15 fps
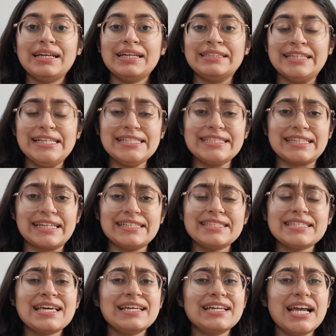These days,
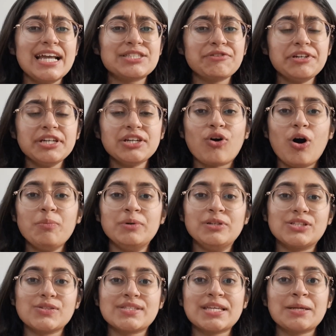it's very common
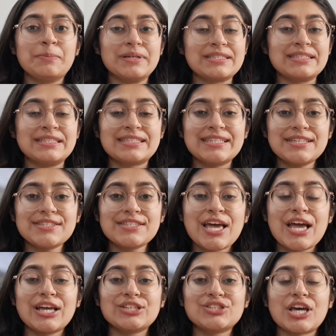to see businesses
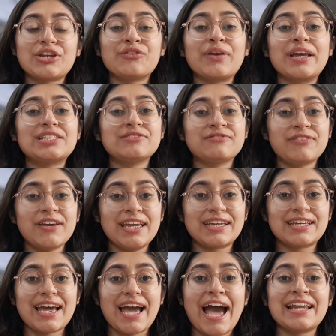generate
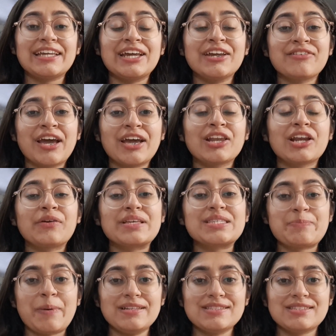fake and irregular
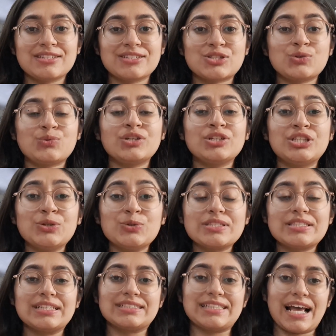expenses to reduce
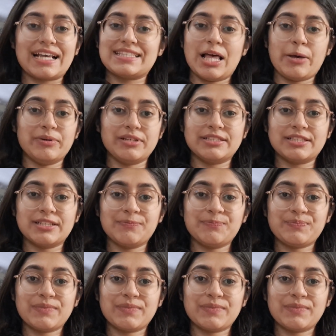their tax liability.